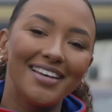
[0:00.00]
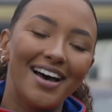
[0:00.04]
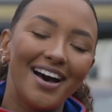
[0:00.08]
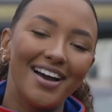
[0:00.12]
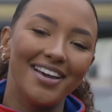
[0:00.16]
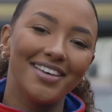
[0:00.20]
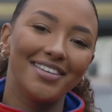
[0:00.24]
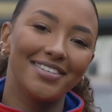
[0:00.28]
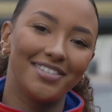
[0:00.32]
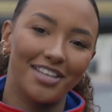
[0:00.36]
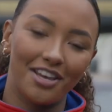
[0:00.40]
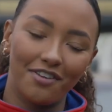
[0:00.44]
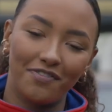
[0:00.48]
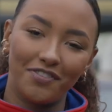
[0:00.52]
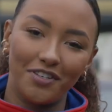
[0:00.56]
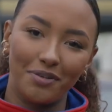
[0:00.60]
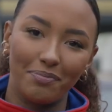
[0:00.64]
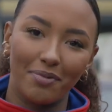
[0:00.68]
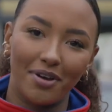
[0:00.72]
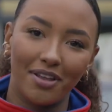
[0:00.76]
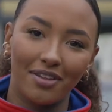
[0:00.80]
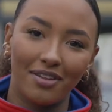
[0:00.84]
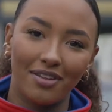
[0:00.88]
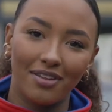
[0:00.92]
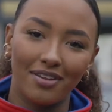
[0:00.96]
Tyre Safety
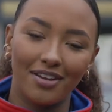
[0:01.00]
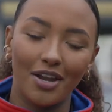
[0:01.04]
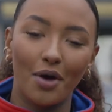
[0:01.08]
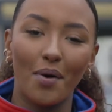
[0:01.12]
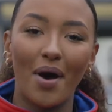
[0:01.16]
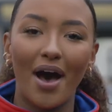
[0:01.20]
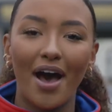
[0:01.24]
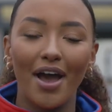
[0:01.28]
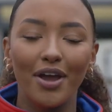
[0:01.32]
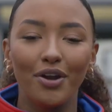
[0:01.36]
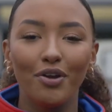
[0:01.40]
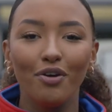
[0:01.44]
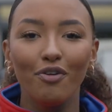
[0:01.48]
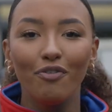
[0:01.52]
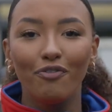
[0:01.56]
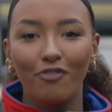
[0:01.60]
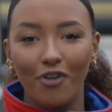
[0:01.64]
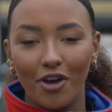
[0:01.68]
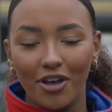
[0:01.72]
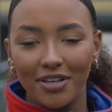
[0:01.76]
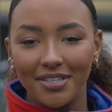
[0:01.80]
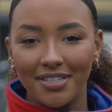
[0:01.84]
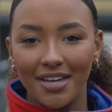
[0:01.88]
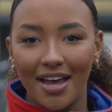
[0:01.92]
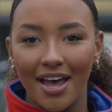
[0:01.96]
Month. Now I know
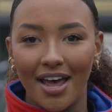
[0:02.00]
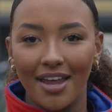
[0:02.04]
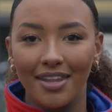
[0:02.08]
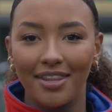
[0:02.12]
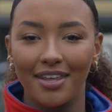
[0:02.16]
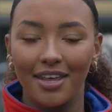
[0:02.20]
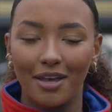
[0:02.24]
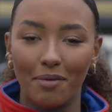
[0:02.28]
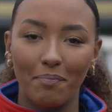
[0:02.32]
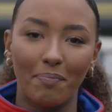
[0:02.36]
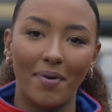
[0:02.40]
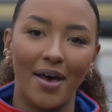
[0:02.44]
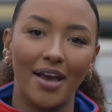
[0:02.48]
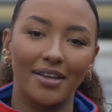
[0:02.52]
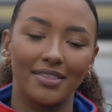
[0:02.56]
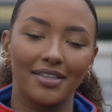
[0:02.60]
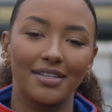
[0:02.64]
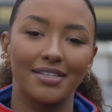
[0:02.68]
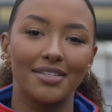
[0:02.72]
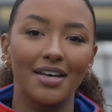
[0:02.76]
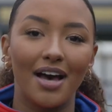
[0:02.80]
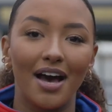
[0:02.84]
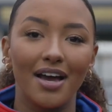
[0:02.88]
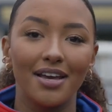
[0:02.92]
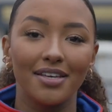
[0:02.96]
firsthand the impact that
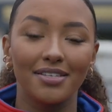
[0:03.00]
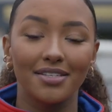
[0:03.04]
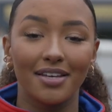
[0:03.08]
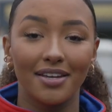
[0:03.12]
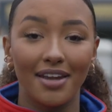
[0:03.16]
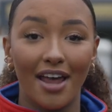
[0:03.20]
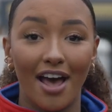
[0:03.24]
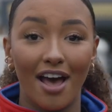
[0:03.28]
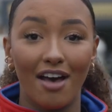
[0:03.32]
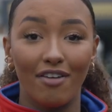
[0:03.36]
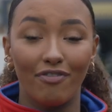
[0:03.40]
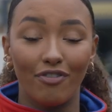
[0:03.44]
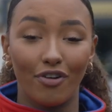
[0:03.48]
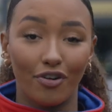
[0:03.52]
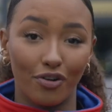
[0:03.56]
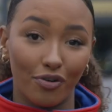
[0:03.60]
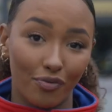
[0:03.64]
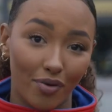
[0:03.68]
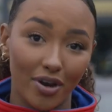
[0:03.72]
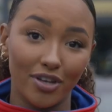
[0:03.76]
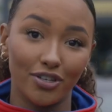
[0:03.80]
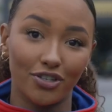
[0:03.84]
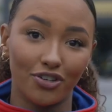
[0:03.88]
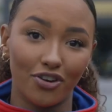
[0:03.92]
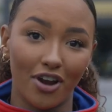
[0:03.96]
tyres can have on a
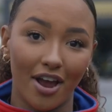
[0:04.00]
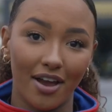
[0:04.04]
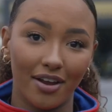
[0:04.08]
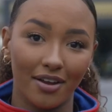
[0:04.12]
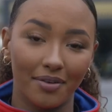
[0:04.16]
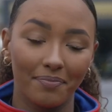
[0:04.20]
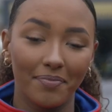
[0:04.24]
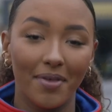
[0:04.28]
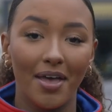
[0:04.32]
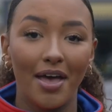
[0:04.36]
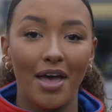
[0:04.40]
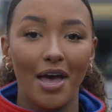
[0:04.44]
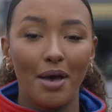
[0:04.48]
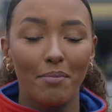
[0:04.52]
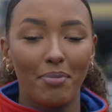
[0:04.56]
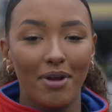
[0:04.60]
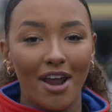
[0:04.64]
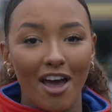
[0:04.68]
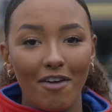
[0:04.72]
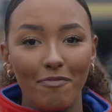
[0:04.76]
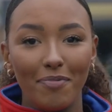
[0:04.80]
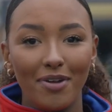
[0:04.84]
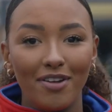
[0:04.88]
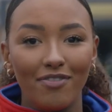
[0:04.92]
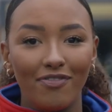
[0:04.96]
racetrack, but
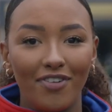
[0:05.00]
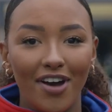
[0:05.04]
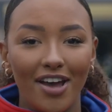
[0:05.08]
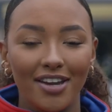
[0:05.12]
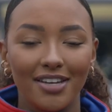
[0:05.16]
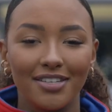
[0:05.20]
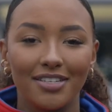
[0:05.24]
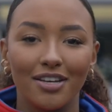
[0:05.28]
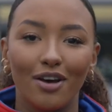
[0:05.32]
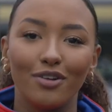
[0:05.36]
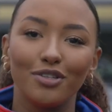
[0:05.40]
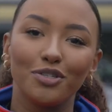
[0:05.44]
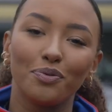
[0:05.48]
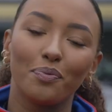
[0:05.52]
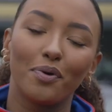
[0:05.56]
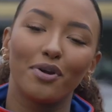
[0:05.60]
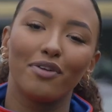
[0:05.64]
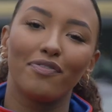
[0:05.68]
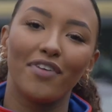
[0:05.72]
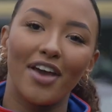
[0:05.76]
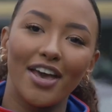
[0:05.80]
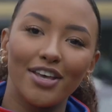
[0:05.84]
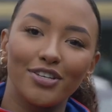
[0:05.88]
I've been invited down to one of